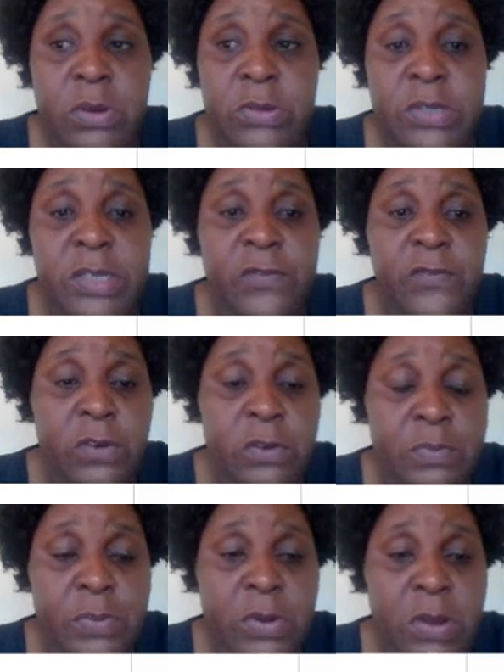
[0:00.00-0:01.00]
develop
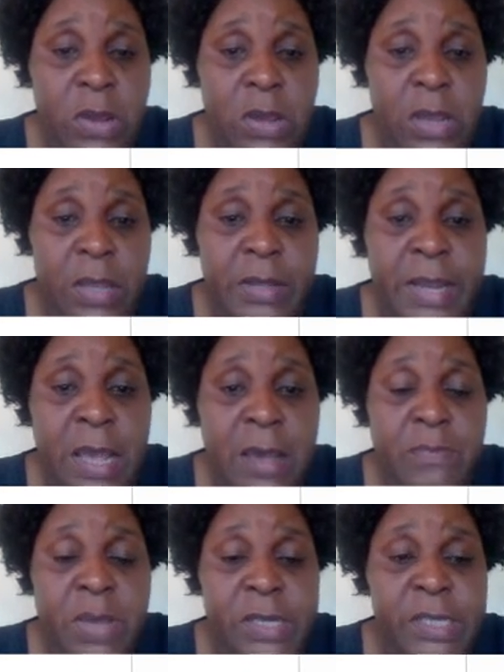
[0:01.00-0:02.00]

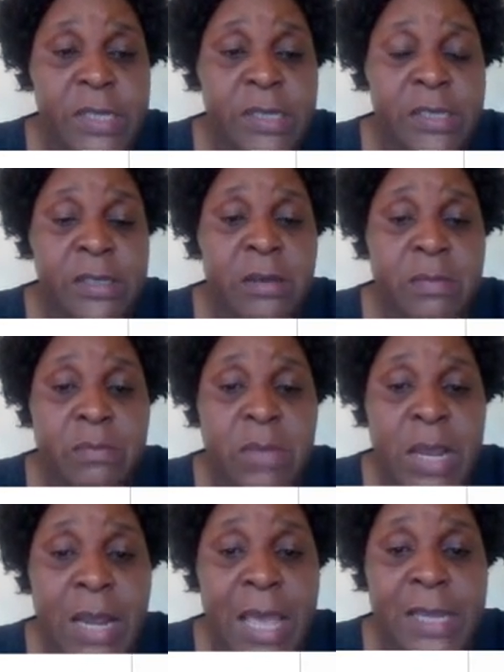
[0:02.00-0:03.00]
diabetes
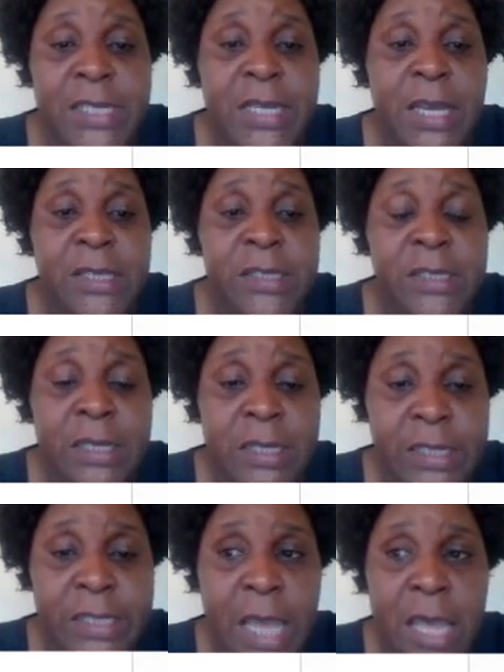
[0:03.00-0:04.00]
mellitus
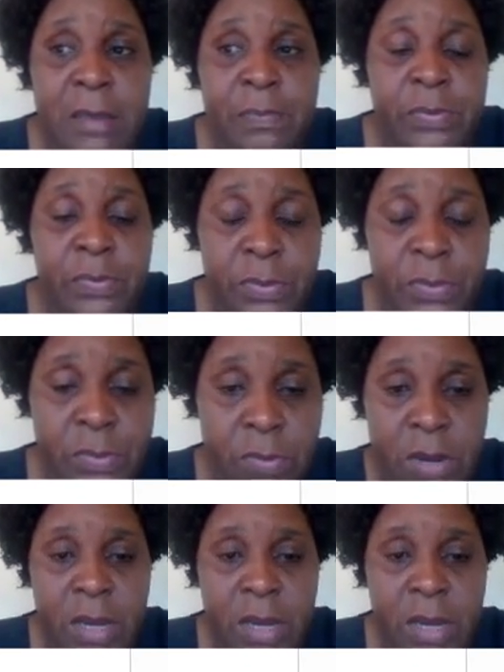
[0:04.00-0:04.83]
type 3,